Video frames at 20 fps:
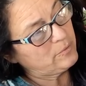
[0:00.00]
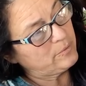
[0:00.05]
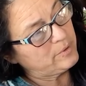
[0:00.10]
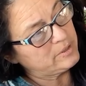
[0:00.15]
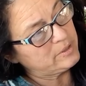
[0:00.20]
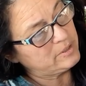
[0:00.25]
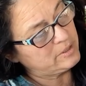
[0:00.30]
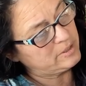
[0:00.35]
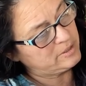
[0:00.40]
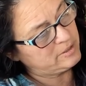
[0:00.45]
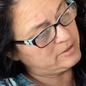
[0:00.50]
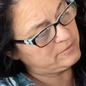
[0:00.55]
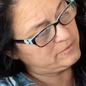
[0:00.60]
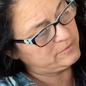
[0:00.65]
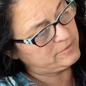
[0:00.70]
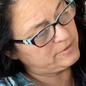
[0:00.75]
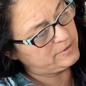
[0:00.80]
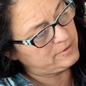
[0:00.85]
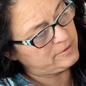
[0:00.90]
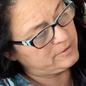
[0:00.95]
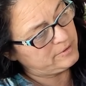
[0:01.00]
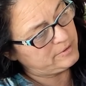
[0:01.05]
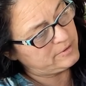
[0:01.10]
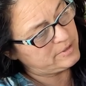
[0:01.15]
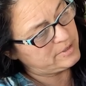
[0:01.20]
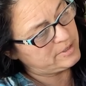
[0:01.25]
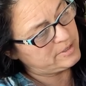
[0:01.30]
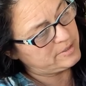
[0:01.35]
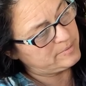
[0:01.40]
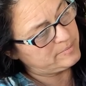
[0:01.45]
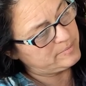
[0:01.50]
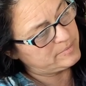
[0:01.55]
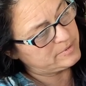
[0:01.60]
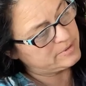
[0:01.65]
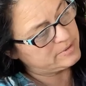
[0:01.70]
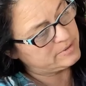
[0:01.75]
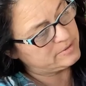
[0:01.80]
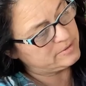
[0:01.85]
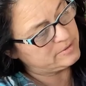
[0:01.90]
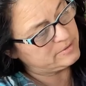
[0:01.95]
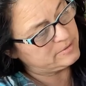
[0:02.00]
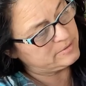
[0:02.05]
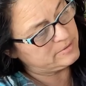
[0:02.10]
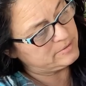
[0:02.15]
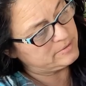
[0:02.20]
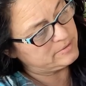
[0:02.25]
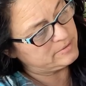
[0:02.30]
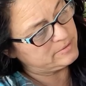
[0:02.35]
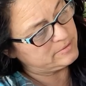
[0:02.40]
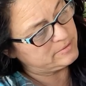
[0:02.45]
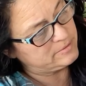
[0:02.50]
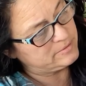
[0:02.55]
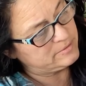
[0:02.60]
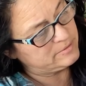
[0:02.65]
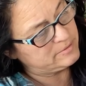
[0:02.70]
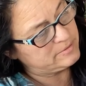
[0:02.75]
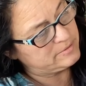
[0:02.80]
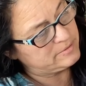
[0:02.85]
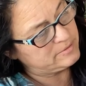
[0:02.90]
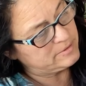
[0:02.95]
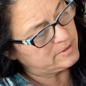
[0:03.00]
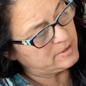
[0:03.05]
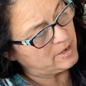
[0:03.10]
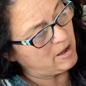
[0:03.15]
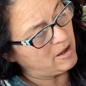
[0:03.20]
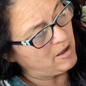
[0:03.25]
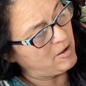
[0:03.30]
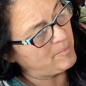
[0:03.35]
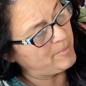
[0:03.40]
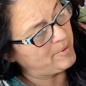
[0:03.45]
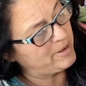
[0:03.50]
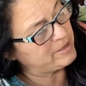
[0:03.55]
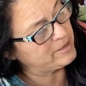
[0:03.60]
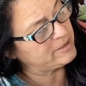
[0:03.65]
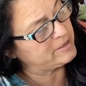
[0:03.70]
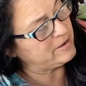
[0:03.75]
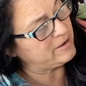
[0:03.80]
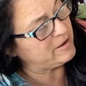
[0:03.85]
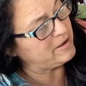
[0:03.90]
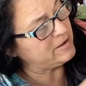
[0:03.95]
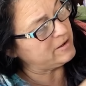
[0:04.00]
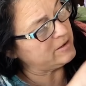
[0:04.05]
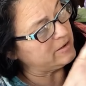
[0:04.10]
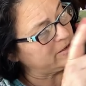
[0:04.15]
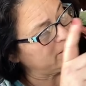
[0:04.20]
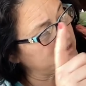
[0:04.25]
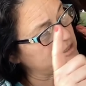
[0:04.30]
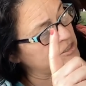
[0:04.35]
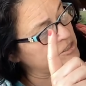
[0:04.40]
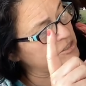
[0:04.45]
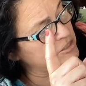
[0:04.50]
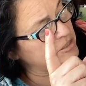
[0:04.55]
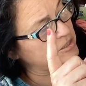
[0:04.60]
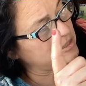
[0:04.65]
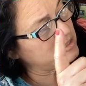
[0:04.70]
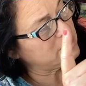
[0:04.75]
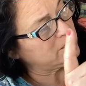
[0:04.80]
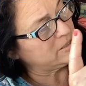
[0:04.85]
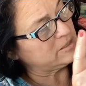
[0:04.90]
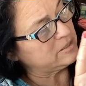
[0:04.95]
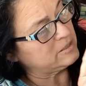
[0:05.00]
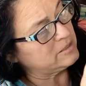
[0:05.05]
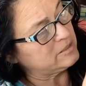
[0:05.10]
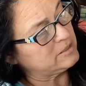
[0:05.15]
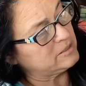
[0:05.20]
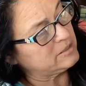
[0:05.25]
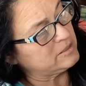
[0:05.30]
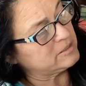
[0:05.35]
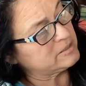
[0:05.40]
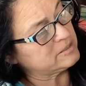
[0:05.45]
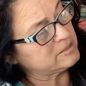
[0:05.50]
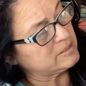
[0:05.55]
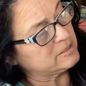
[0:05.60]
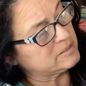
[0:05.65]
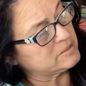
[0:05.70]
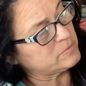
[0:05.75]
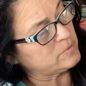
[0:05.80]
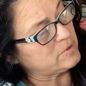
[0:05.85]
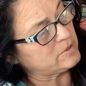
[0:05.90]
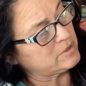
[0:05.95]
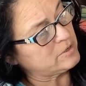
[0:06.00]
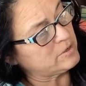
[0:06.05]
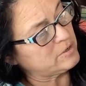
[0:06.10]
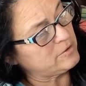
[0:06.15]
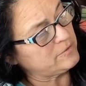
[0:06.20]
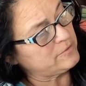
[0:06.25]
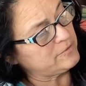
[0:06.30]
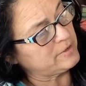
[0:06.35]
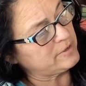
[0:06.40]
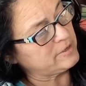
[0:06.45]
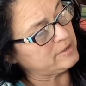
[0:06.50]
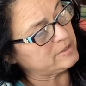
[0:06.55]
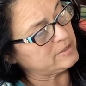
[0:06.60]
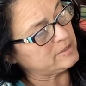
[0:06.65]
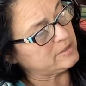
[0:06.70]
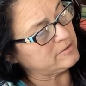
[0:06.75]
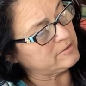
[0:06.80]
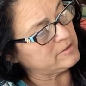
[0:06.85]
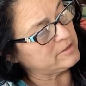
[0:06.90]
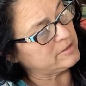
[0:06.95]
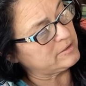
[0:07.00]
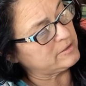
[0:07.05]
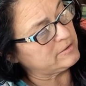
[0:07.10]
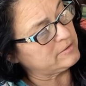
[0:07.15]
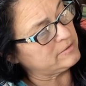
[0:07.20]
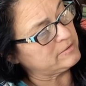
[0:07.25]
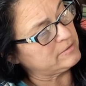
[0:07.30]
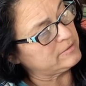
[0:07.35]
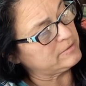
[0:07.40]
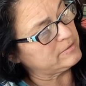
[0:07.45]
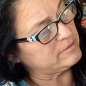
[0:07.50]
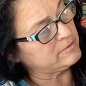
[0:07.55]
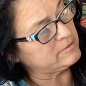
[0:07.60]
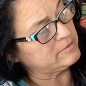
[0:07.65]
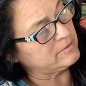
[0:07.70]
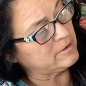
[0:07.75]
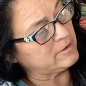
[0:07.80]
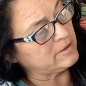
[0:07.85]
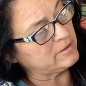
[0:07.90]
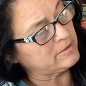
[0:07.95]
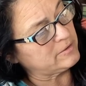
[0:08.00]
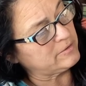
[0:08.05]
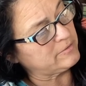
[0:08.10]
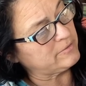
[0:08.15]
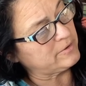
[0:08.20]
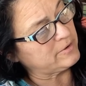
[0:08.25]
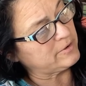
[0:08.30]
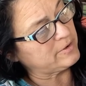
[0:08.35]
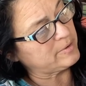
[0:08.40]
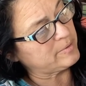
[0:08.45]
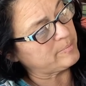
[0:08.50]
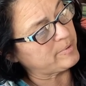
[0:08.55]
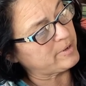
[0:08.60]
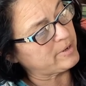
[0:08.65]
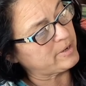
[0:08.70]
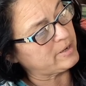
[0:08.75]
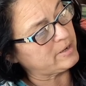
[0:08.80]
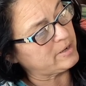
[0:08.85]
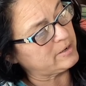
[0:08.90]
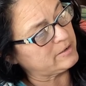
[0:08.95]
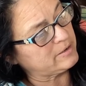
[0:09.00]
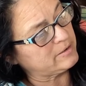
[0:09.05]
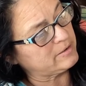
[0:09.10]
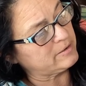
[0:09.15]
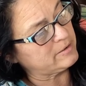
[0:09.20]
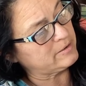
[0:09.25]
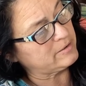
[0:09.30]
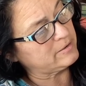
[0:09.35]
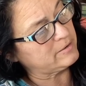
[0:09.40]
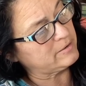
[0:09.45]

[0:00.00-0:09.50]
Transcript: When they convert our names, oh my gosh, it says Wachovia down here on the very back.